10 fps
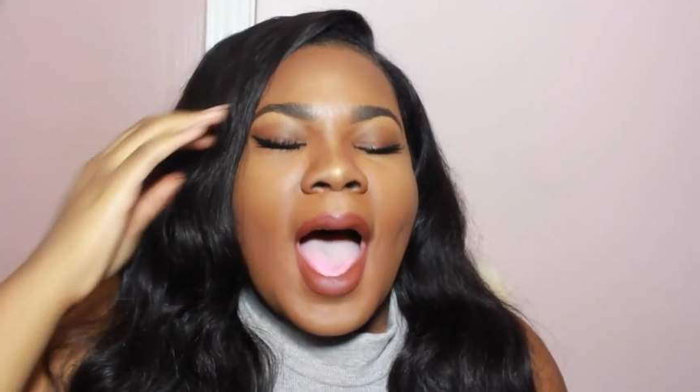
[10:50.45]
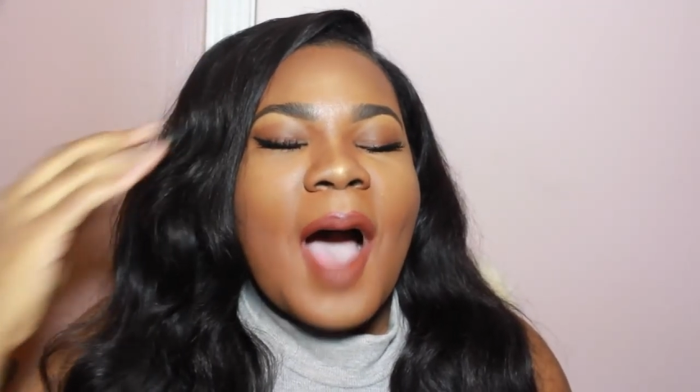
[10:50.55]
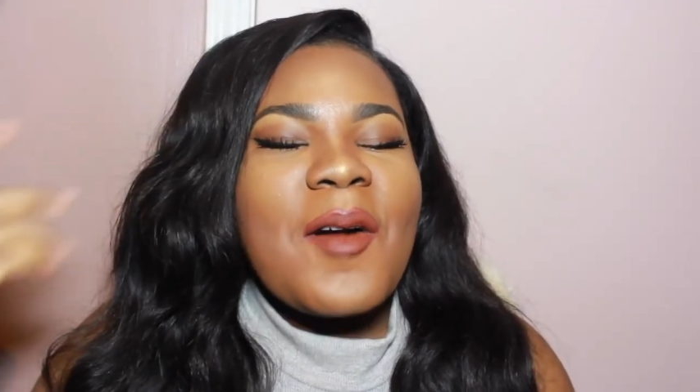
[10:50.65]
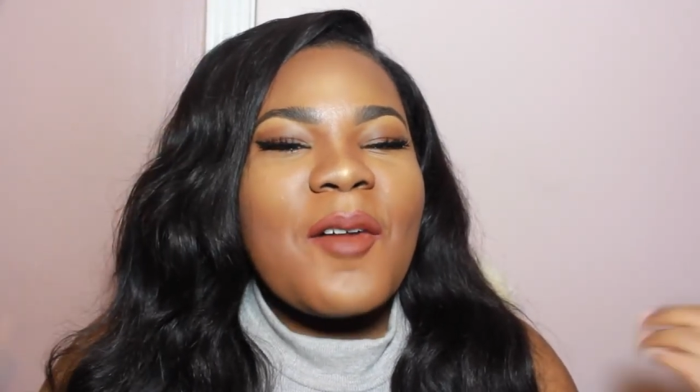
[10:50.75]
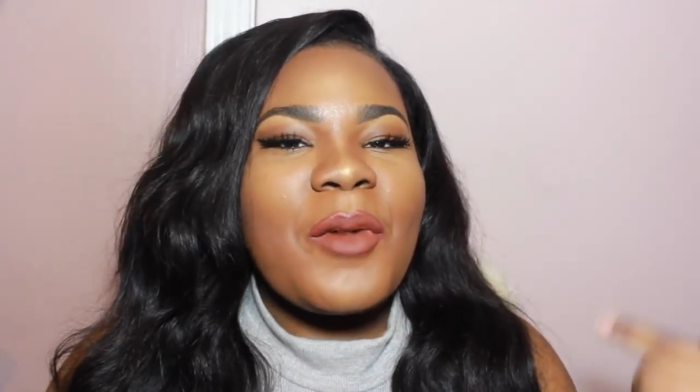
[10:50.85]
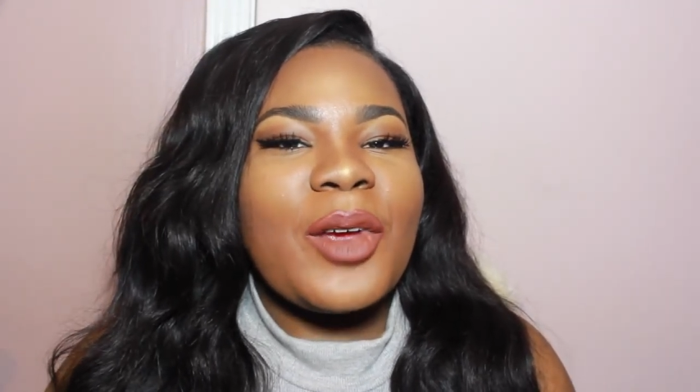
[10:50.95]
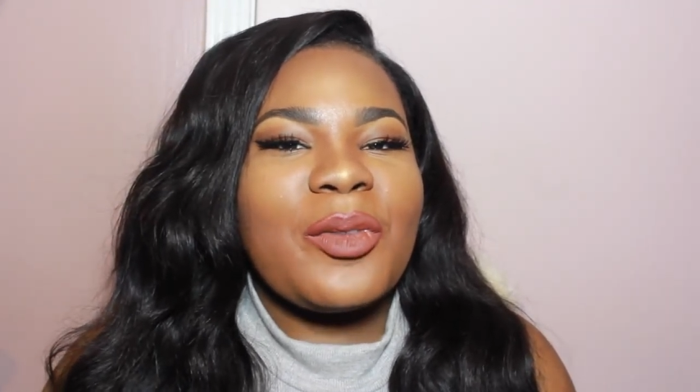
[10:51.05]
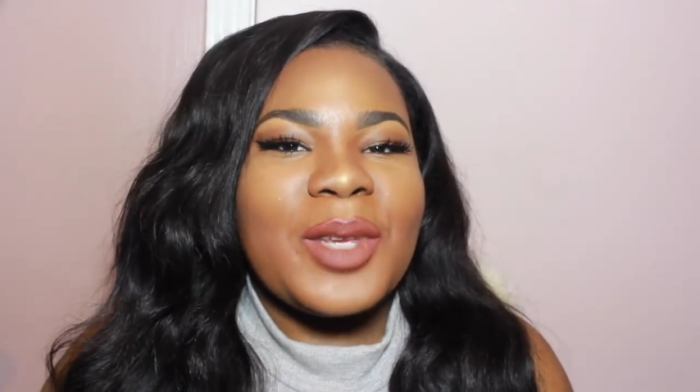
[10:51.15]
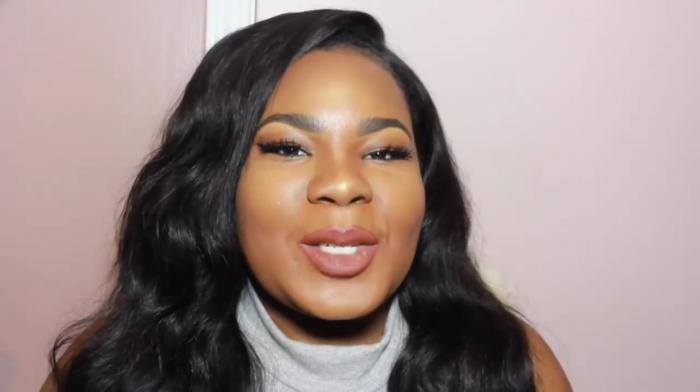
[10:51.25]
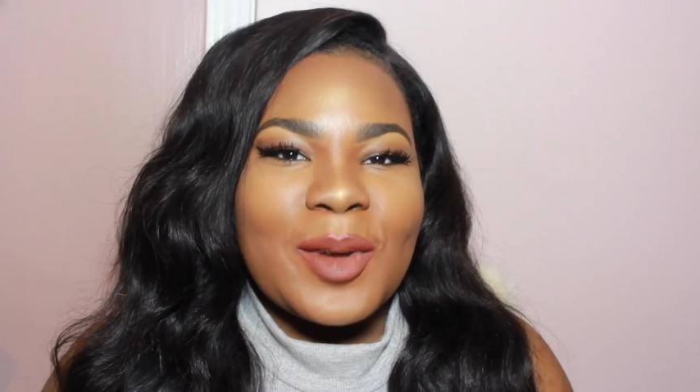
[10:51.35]
i will have more
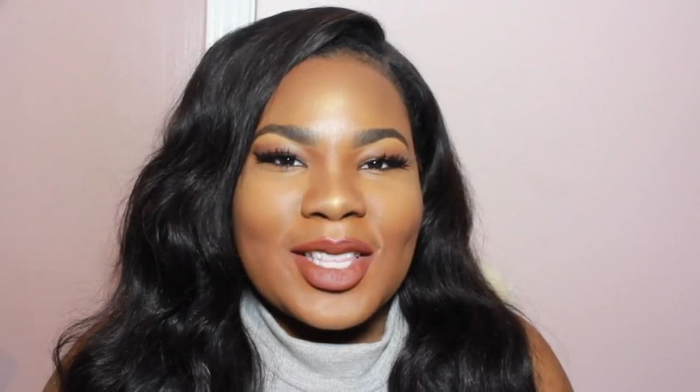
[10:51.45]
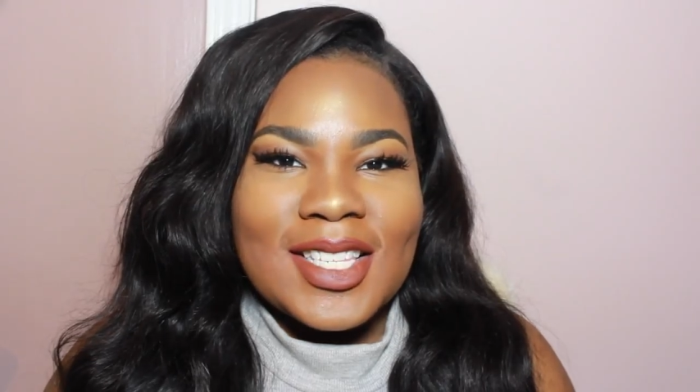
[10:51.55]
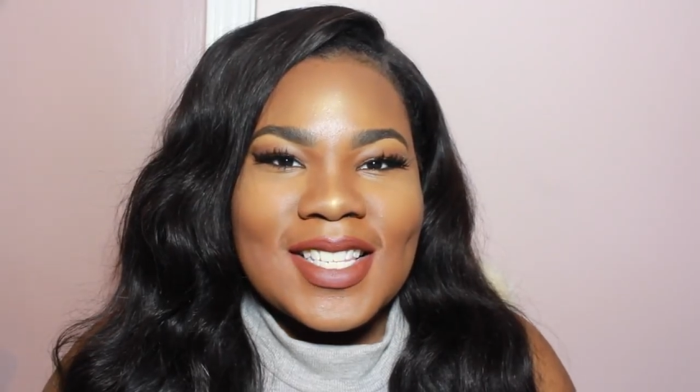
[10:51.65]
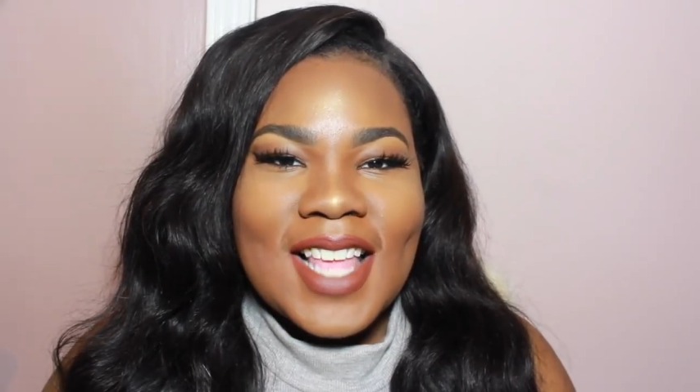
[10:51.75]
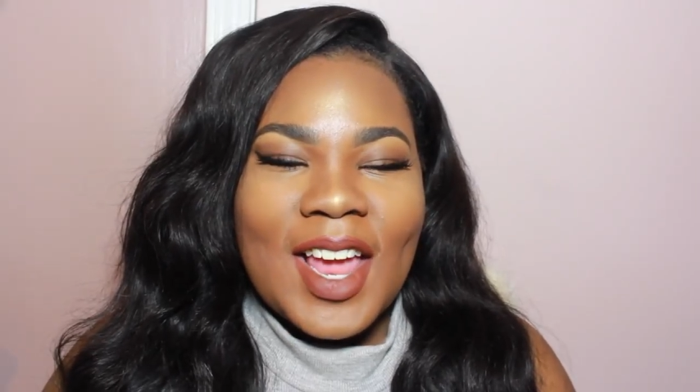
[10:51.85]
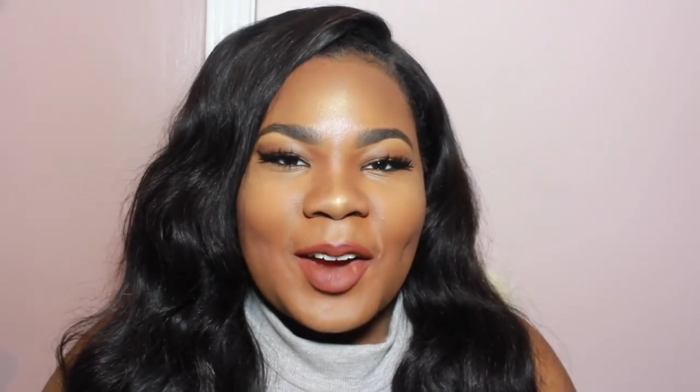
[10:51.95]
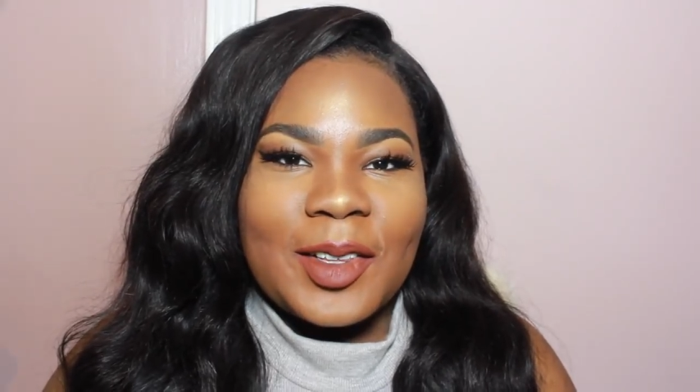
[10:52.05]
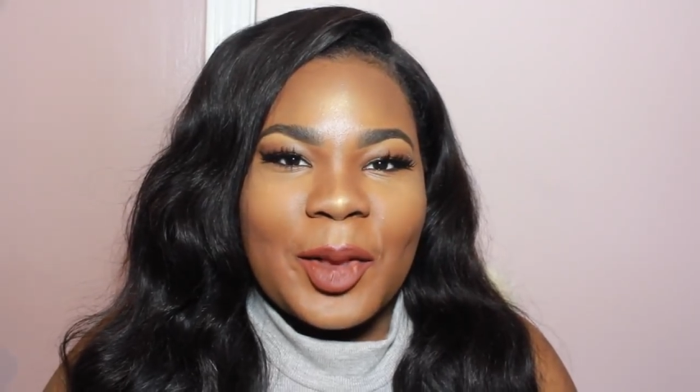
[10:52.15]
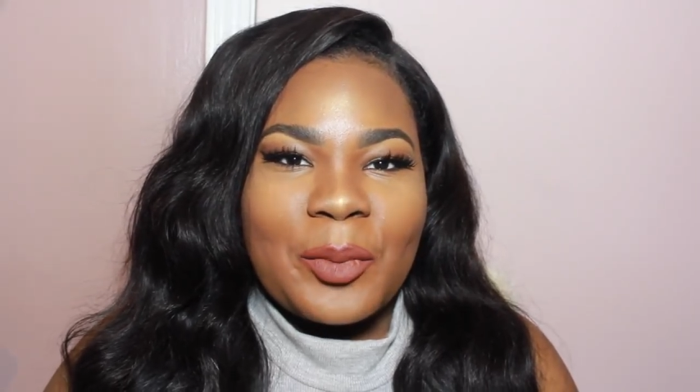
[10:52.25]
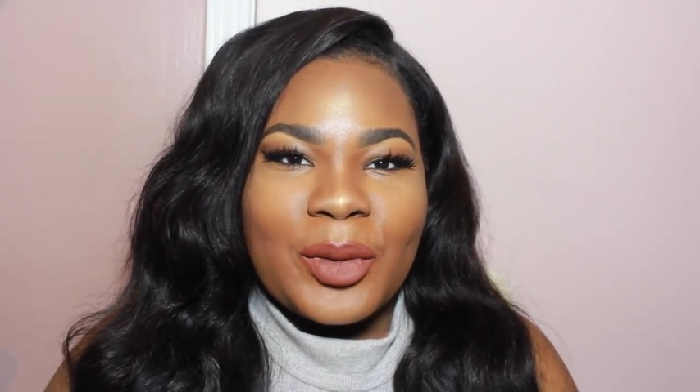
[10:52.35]
information about this hair linked